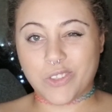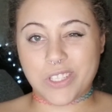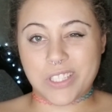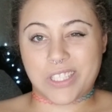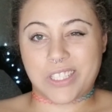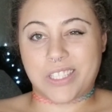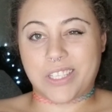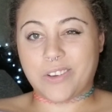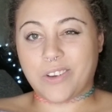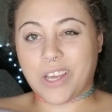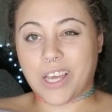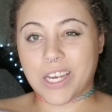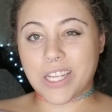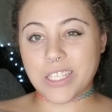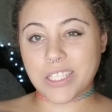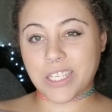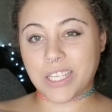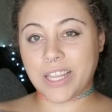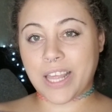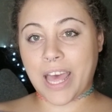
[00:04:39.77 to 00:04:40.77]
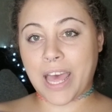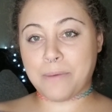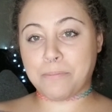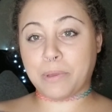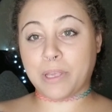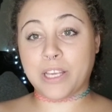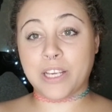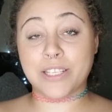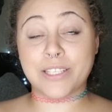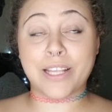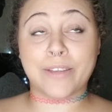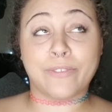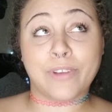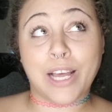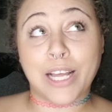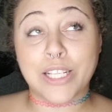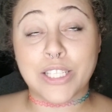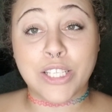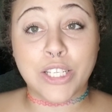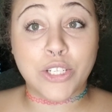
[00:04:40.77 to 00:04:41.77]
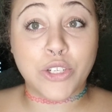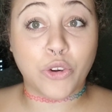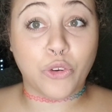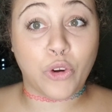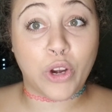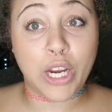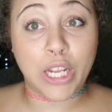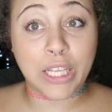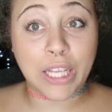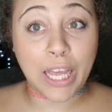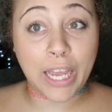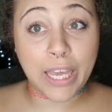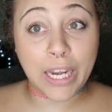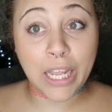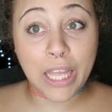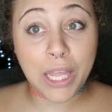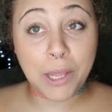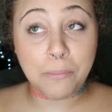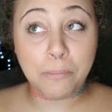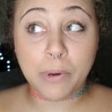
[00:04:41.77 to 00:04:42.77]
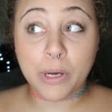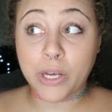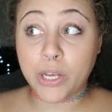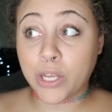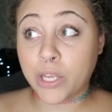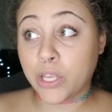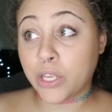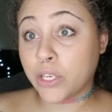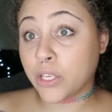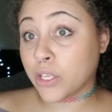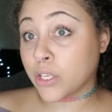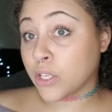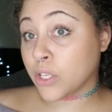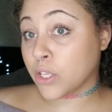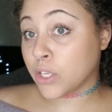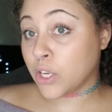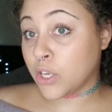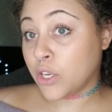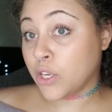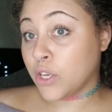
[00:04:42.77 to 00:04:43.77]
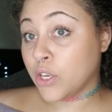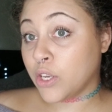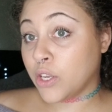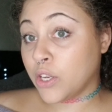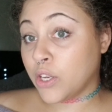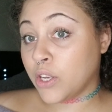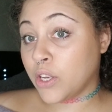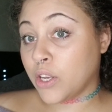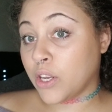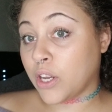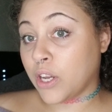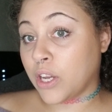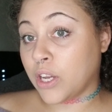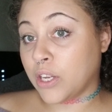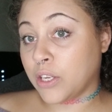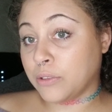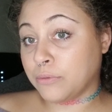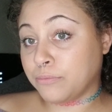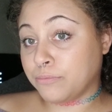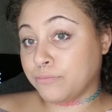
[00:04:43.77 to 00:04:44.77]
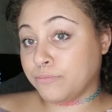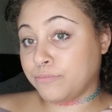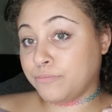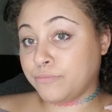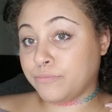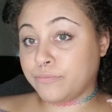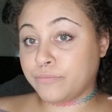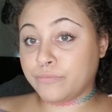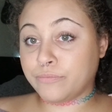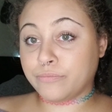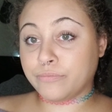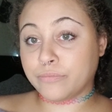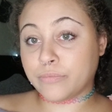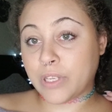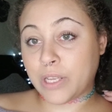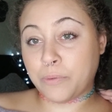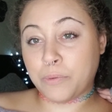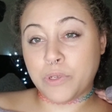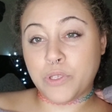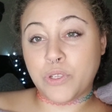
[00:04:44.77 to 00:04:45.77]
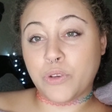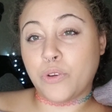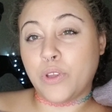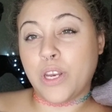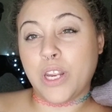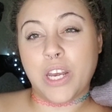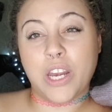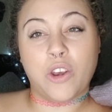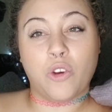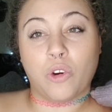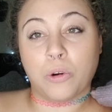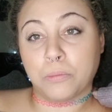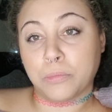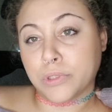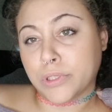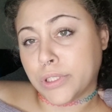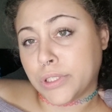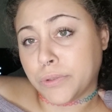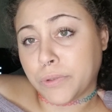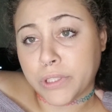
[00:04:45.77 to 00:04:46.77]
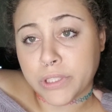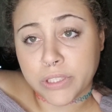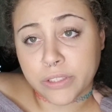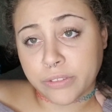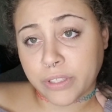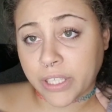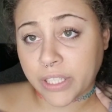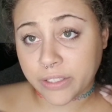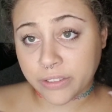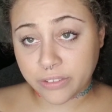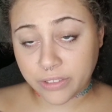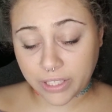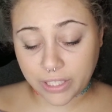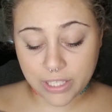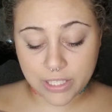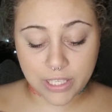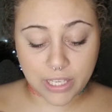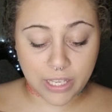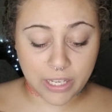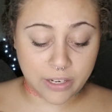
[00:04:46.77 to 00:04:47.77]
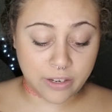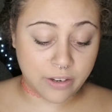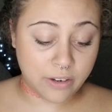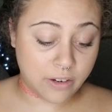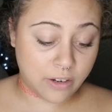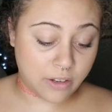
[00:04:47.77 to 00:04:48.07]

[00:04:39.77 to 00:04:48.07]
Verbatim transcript: can still kind of see that because I've got such great lighting, but um, it would do in any normal situation, right? Like I said,